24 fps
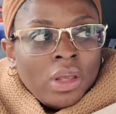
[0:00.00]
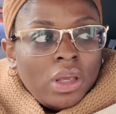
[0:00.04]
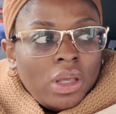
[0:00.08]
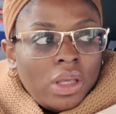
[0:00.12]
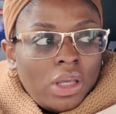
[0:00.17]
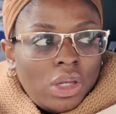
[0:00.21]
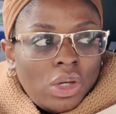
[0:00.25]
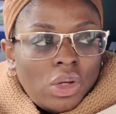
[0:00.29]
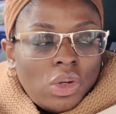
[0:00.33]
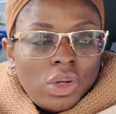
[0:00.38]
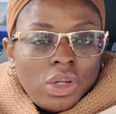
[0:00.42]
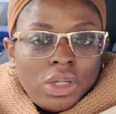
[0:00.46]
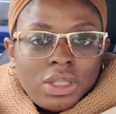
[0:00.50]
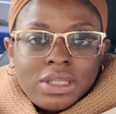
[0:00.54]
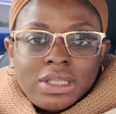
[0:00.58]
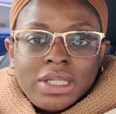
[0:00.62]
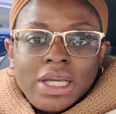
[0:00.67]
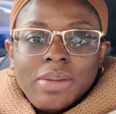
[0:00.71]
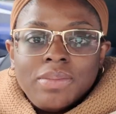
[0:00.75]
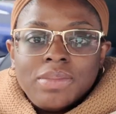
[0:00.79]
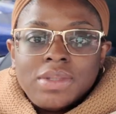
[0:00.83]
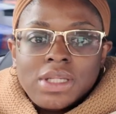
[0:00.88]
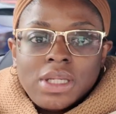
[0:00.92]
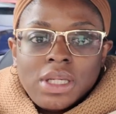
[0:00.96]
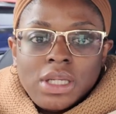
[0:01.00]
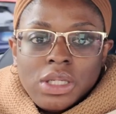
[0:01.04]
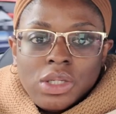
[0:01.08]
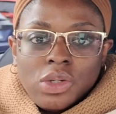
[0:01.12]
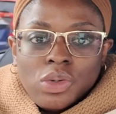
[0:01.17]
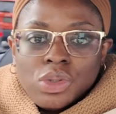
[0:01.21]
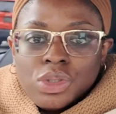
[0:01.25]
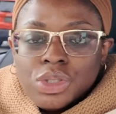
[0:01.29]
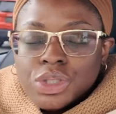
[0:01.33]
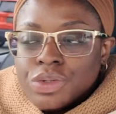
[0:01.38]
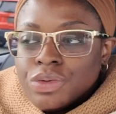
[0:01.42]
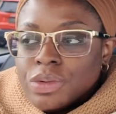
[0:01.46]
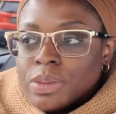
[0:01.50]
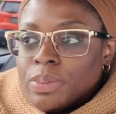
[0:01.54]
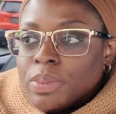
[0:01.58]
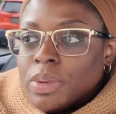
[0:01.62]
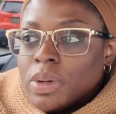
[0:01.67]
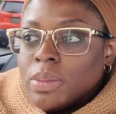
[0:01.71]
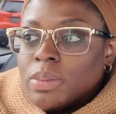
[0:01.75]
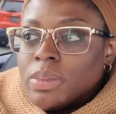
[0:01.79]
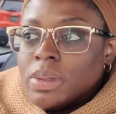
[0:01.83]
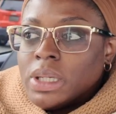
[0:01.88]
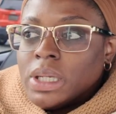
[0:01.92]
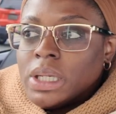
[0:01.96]
You know, the same thing. Notary
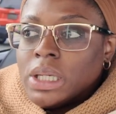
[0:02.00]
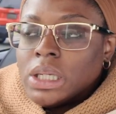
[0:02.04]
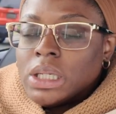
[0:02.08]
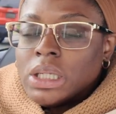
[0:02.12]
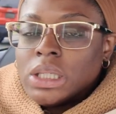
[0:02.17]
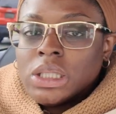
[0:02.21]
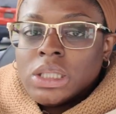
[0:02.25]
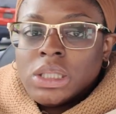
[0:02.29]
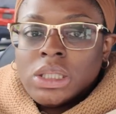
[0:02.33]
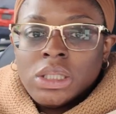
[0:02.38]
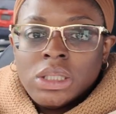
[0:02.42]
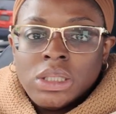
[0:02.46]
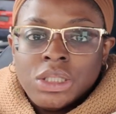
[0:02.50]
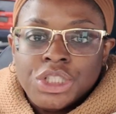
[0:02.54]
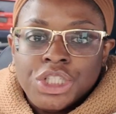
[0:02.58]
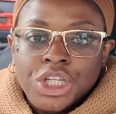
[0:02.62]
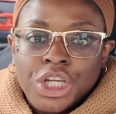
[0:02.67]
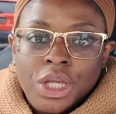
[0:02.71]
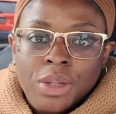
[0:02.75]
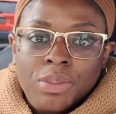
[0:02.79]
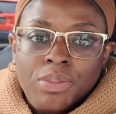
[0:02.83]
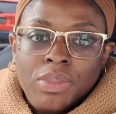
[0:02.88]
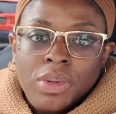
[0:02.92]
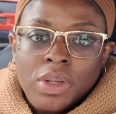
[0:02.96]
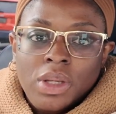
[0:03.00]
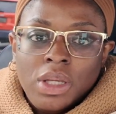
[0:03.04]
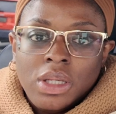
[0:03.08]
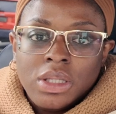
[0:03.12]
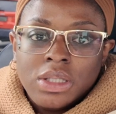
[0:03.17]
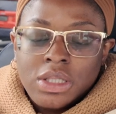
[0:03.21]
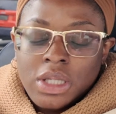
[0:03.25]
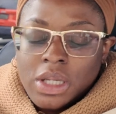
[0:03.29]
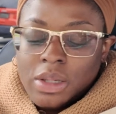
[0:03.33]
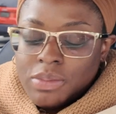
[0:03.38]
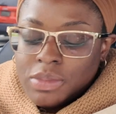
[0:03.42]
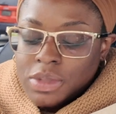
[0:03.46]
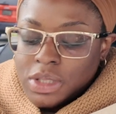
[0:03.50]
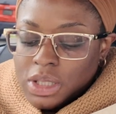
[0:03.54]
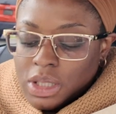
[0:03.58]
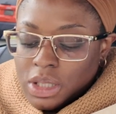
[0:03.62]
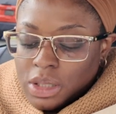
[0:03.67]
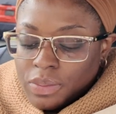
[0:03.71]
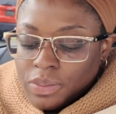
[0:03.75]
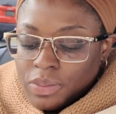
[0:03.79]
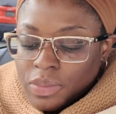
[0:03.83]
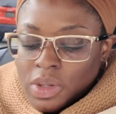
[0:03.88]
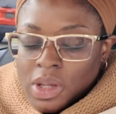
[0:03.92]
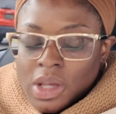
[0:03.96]
Public, JP, same
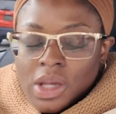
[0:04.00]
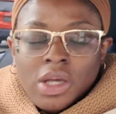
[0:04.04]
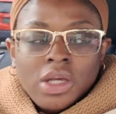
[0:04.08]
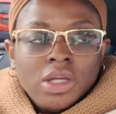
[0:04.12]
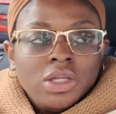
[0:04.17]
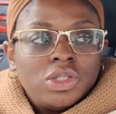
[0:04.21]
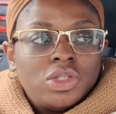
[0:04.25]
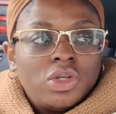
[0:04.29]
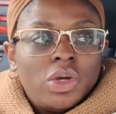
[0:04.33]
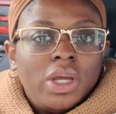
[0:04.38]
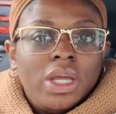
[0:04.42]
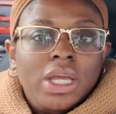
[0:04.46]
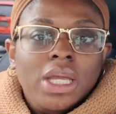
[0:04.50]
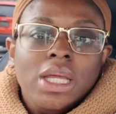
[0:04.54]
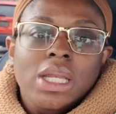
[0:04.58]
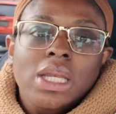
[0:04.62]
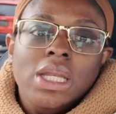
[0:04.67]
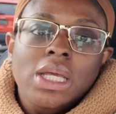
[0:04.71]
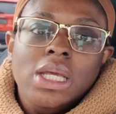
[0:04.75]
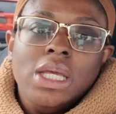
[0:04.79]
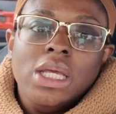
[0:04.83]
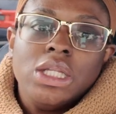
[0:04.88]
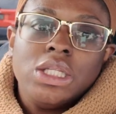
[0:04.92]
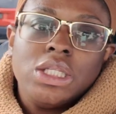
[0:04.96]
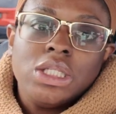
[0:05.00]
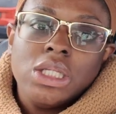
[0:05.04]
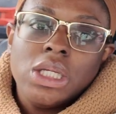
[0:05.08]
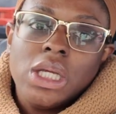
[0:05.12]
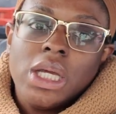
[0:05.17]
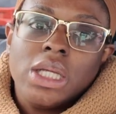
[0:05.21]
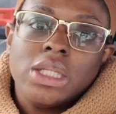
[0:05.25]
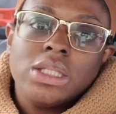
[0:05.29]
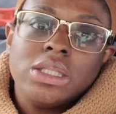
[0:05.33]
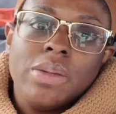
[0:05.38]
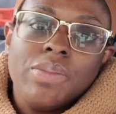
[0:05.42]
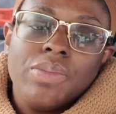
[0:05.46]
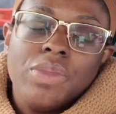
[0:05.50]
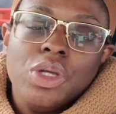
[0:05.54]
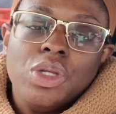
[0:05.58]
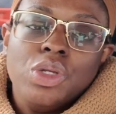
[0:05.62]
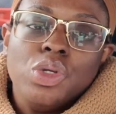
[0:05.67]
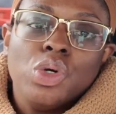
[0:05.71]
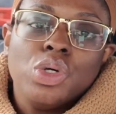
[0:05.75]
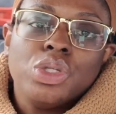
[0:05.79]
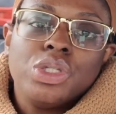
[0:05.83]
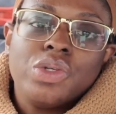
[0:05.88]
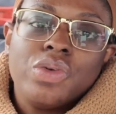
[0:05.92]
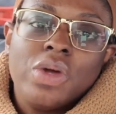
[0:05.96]
thing. So he needs to get something
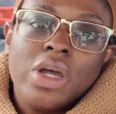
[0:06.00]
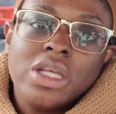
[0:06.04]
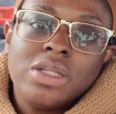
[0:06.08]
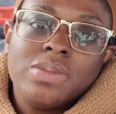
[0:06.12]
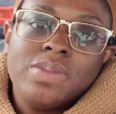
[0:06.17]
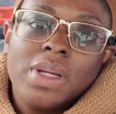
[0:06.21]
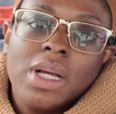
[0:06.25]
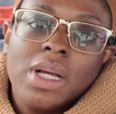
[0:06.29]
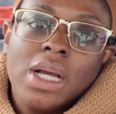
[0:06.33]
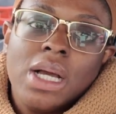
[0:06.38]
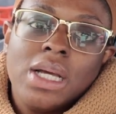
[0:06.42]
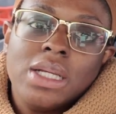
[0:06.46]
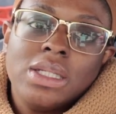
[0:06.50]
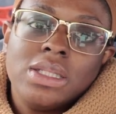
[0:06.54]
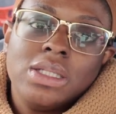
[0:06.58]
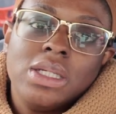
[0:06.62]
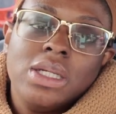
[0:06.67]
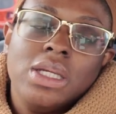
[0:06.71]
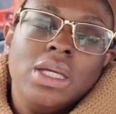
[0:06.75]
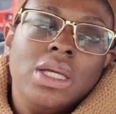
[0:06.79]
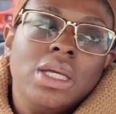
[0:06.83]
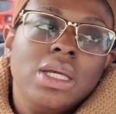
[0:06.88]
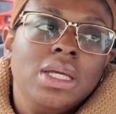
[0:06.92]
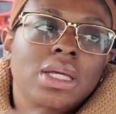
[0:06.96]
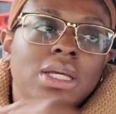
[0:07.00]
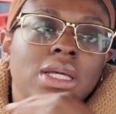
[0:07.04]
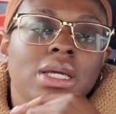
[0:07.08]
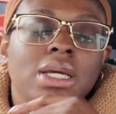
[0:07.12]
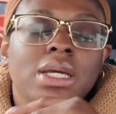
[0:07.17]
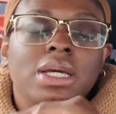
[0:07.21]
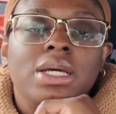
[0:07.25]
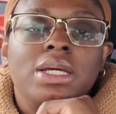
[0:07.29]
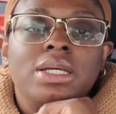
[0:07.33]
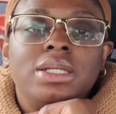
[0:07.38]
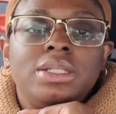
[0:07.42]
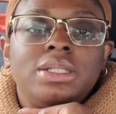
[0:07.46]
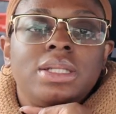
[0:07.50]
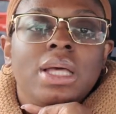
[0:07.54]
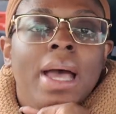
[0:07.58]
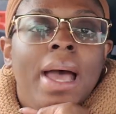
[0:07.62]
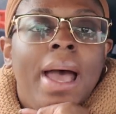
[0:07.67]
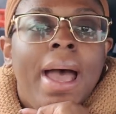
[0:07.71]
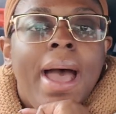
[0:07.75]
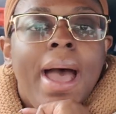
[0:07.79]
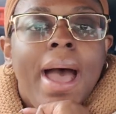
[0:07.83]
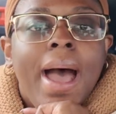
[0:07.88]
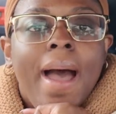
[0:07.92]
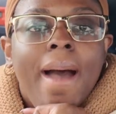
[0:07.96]
notarized because he is
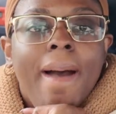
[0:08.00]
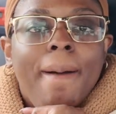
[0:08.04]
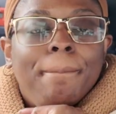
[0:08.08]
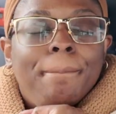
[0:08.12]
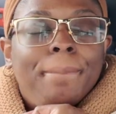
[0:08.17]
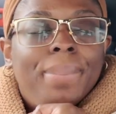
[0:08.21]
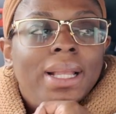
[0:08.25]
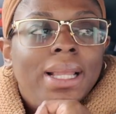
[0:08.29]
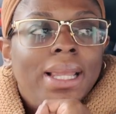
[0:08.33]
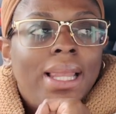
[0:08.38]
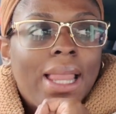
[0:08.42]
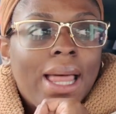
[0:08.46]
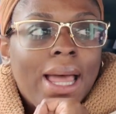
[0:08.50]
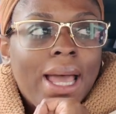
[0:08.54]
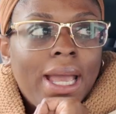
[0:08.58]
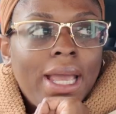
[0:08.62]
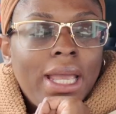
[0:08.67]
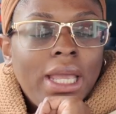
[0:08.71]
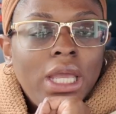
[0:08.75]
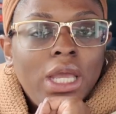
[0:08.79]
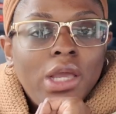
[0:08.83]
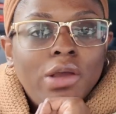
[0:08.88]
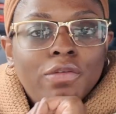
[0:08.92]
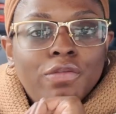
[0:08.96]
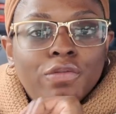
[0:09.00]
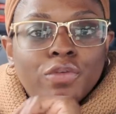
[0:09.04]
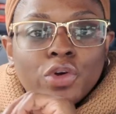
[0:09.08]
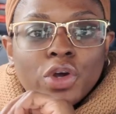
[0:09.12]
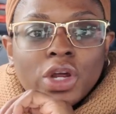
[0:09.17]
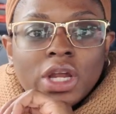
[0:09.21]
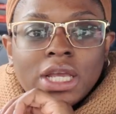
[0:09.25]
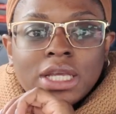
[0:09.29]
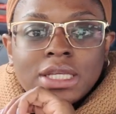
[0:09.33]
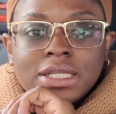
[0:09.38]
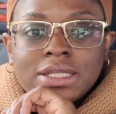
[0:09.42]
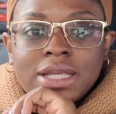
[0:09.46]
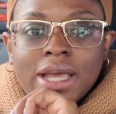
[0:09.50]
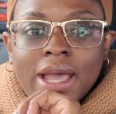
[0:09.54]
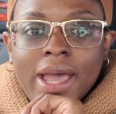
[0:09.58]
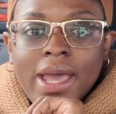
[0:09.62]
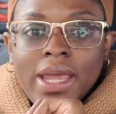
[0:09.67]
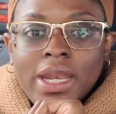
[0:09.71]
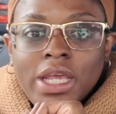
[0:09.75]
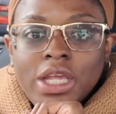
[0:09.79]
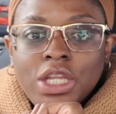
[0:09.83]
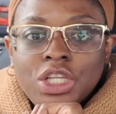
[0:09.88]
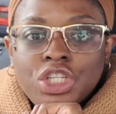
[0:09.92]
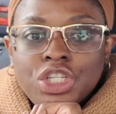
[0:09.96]
applying for his
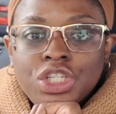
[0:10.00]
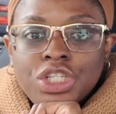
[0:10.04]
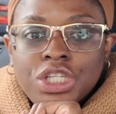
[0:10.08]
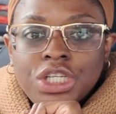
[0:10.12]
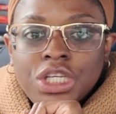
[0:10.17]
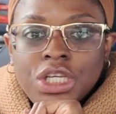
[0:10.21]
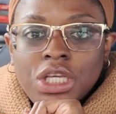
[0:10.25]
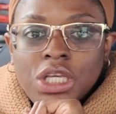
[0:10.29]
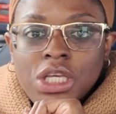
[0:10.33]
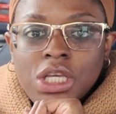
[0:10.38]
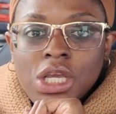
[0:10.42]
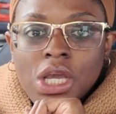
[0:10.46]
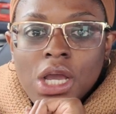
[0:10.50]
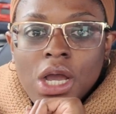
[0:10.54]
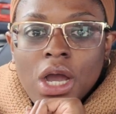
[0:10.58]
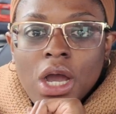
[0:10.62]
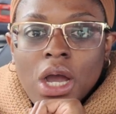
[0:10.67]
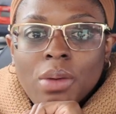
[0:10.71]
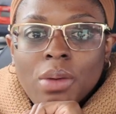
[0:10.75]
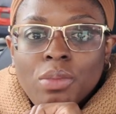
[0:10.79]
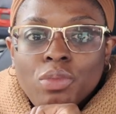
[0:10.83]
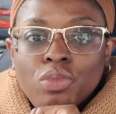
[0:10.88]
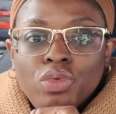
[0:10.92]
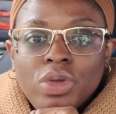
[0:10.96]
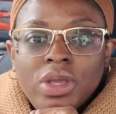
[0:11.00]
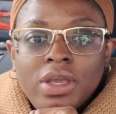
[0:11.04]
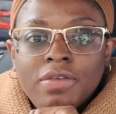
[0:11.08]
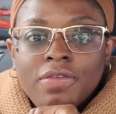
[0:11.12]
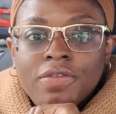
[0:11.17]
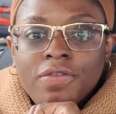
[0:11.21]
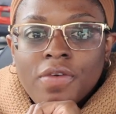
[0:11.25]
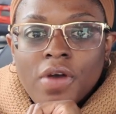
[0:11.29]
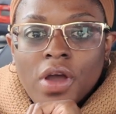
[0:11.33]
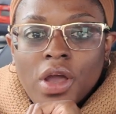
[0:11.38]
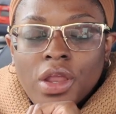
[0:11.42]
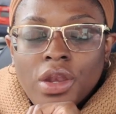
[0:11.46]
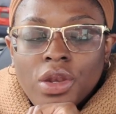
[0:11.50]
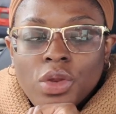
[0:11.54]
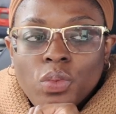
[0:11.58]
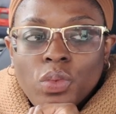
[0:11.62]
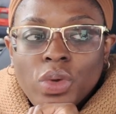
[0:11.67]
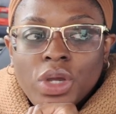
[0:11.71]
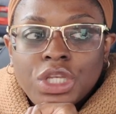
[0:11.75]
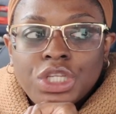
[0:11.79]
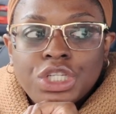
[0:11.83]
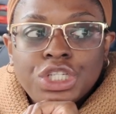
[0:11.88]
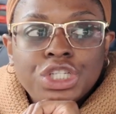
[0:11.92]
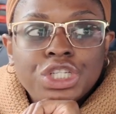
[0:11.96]
NHT refund,
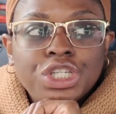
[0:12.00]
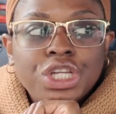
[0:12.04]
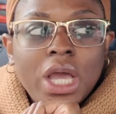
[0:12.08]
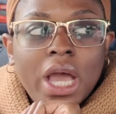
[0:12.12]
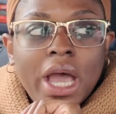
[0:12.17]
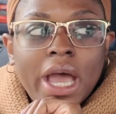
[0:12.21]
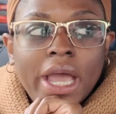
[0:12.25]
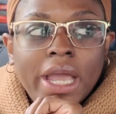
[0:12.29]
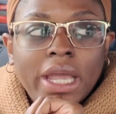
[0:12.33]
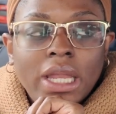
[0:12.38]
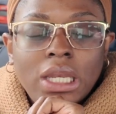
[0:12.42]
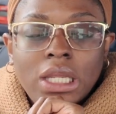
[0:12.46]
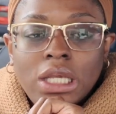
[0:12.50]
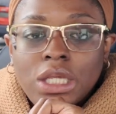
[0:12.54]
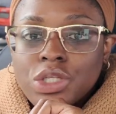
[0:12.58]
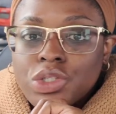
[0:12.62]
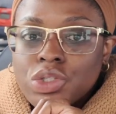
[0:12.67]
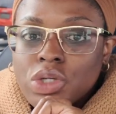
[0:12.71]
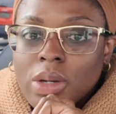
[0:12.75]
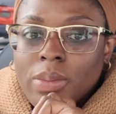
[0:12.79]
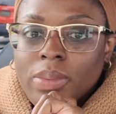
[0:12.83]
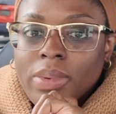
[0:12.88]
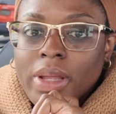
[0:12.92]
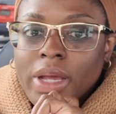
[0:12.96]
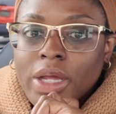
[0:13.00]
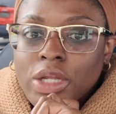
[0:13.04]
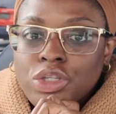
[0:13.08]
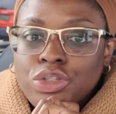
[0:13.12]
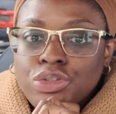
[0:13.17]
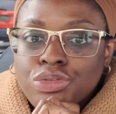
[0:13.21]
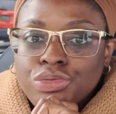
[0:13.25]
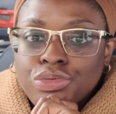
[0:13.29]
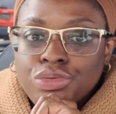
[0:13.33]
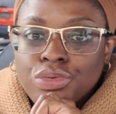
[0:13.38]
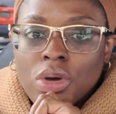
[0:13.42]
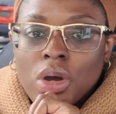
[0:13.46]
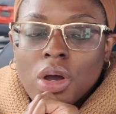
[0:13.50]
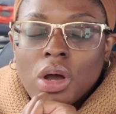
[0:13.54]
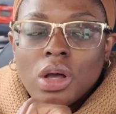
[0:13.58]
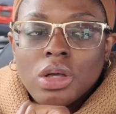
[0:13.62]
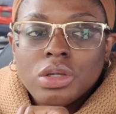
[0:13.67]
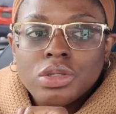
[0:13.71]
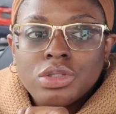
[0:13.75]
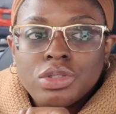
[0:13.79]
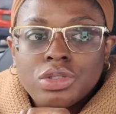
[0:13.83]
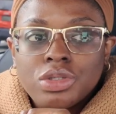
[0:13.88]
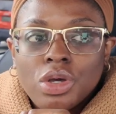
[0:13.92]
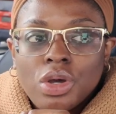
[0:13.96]
which I need to apply to
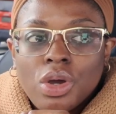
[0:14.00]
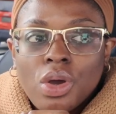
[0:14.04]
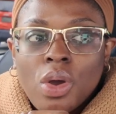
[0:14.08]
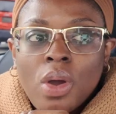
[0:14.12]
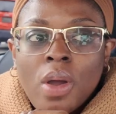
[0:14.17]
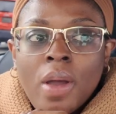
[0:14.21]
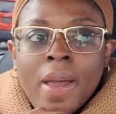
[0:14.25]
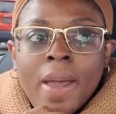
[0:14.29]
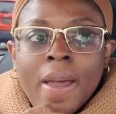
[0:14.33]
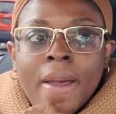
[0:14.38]
also.